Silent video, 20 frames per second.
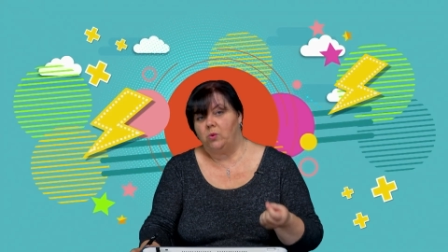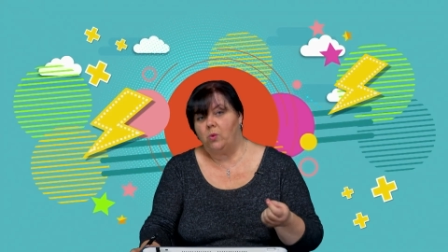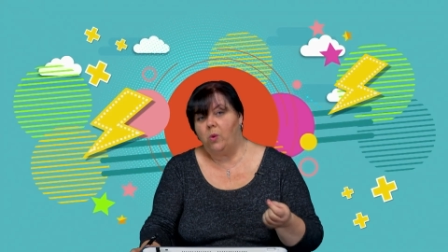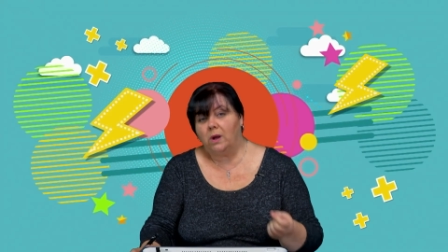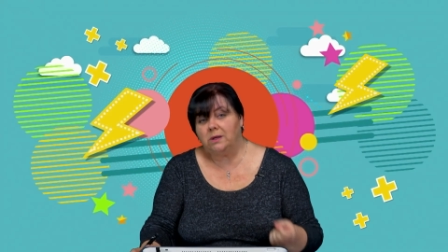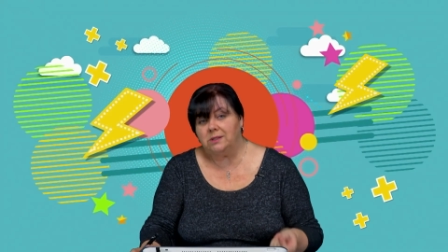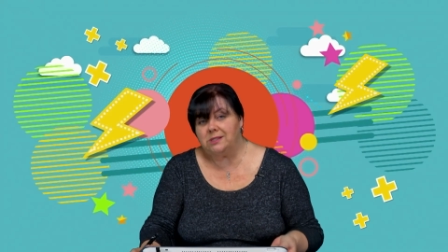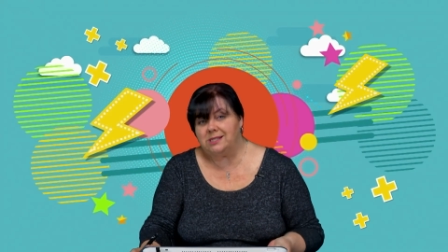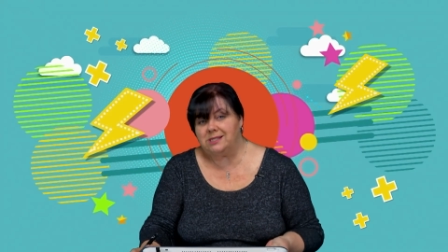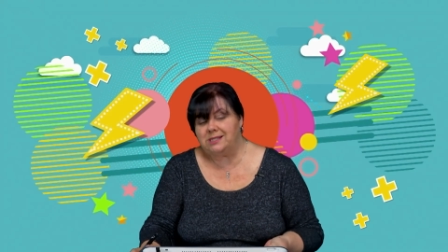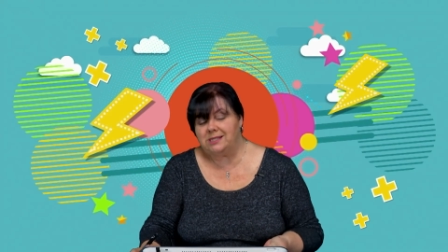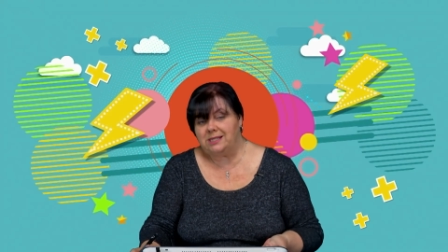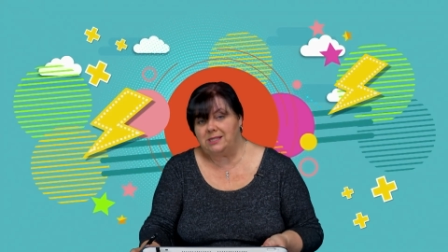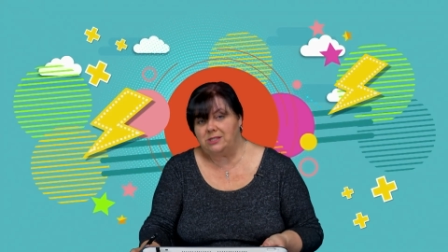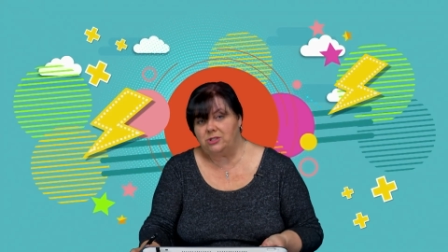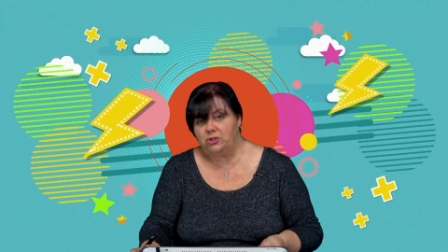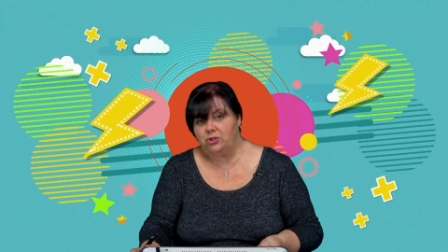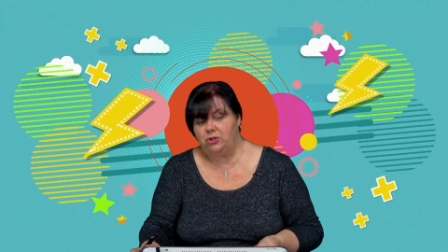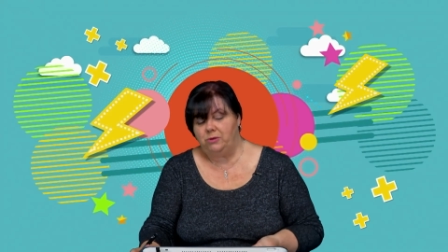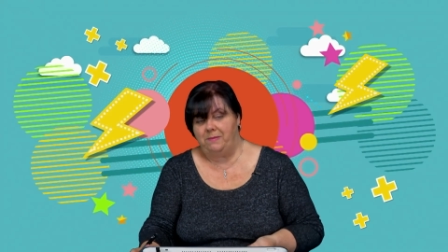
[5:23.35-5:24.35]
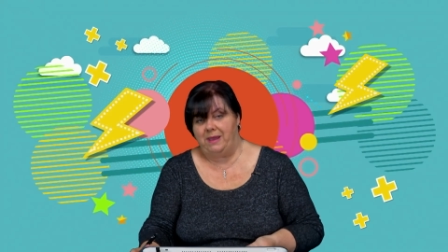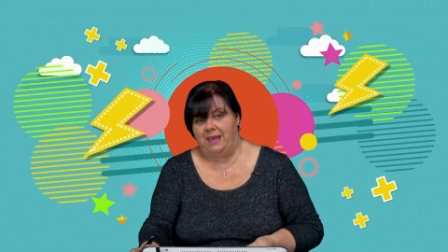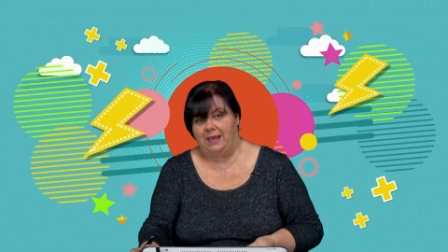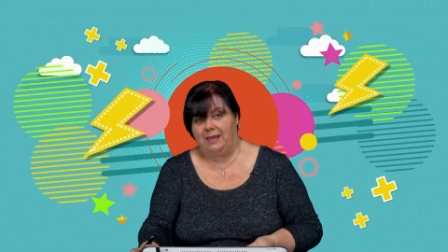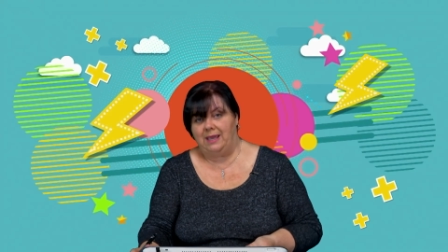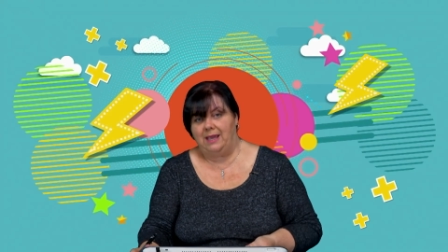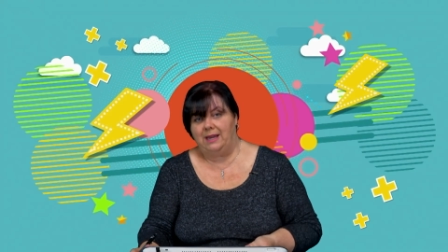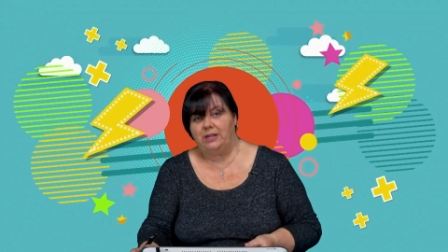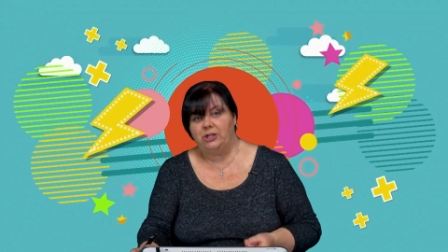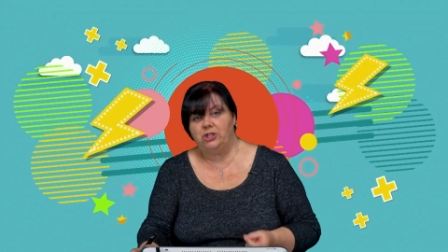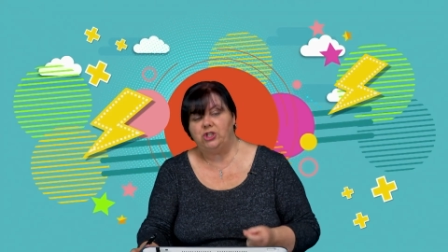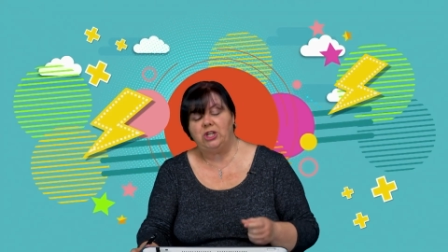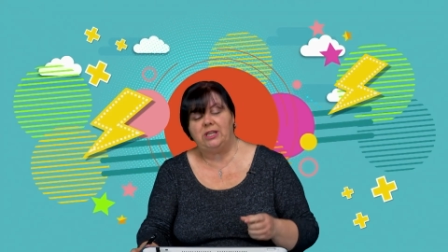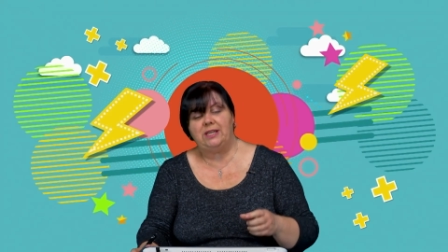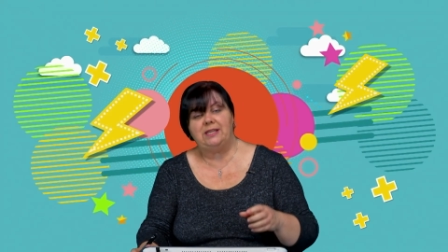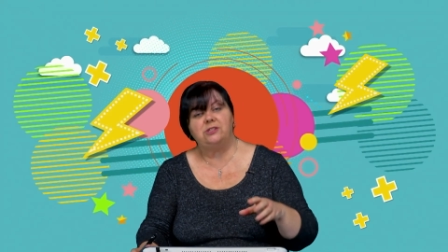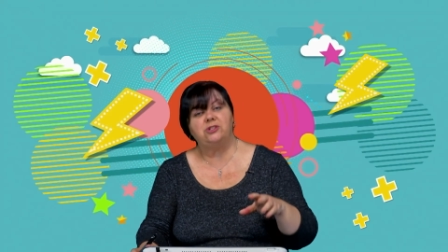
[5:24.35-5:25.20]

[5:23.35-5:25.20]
quantities to make energy.